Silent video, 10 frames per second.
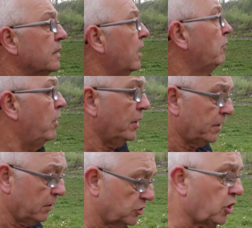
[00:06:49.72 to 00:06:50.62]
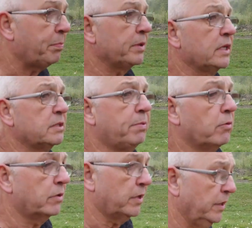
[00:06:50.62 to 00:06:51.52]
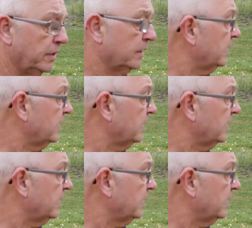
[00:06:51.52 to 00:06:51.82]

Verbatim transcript: Now I'm walking on top of this bunker,